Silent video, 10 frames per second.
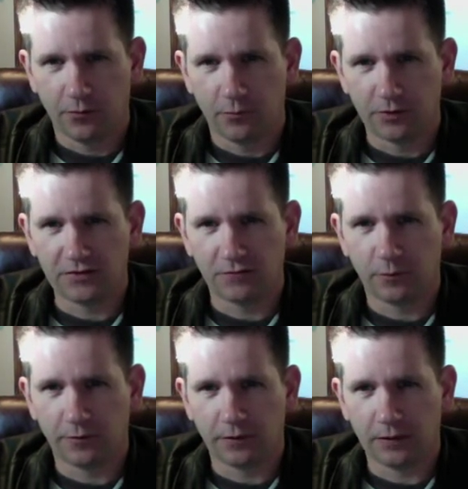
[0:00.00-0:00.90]
much of
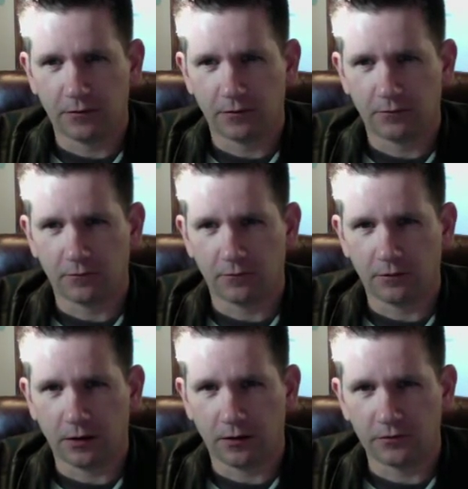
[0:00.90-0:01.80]
what they
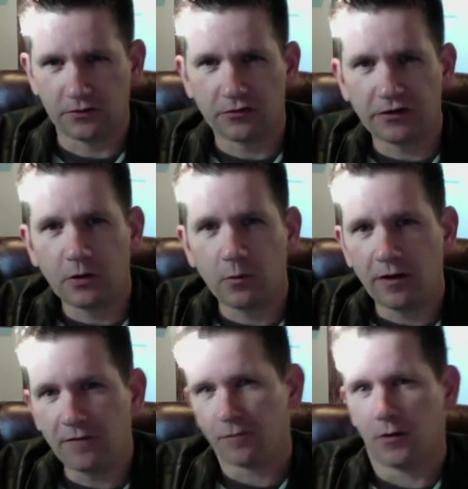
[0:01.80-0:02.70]
are turning
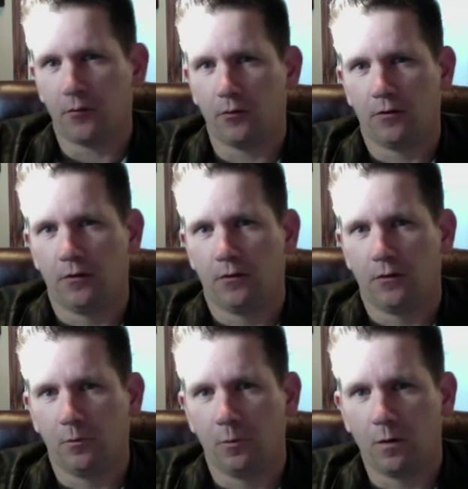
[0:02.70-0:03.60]
away from
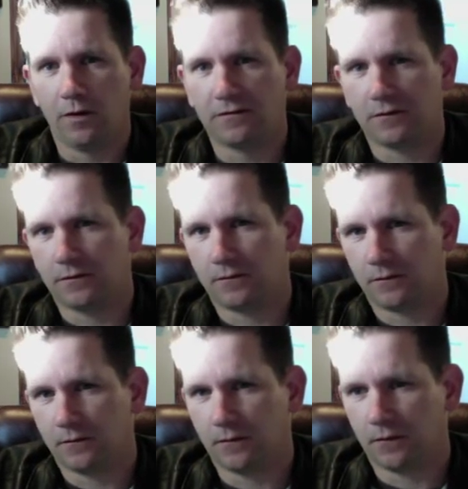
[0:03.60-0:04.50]
wasn't
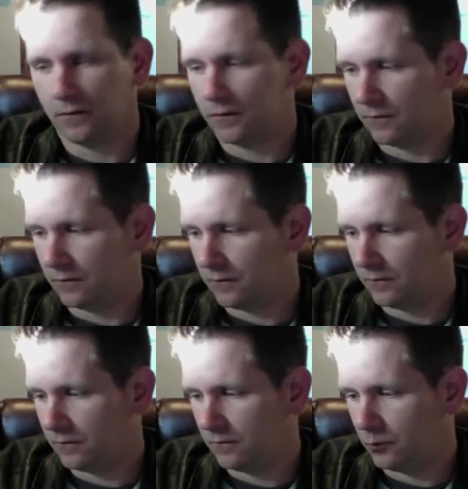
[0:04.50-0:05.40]

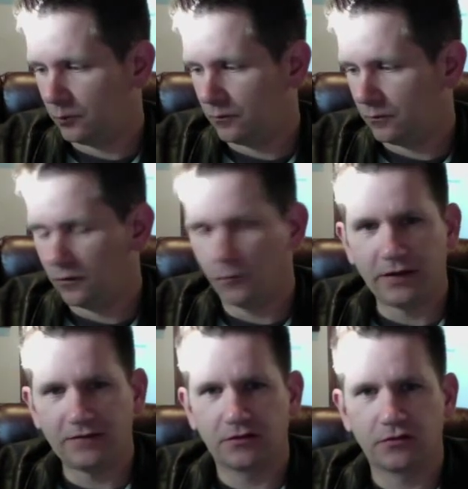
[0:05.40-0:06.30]
the
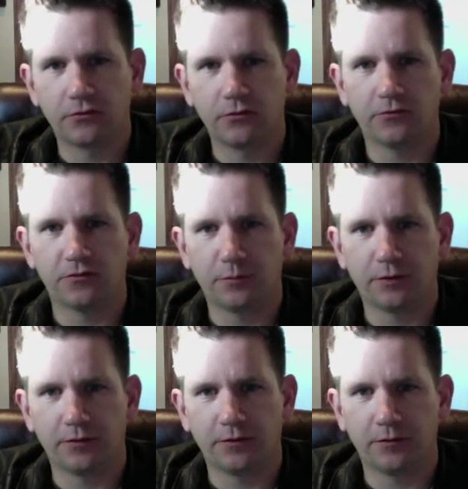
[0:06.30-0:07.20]
basic truths,
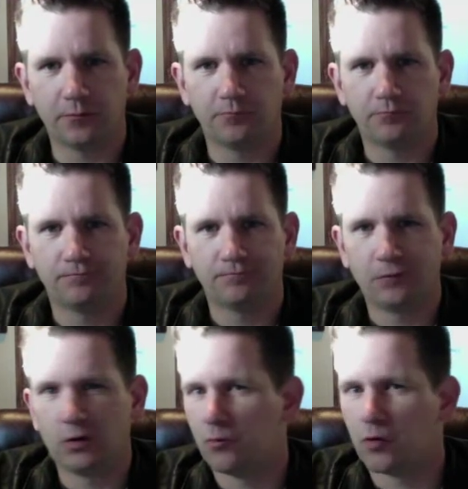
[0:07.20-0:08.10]
but you
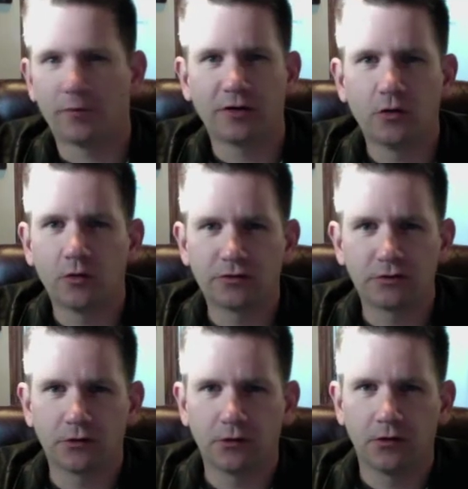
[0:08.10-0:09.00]
know, Mormon culture,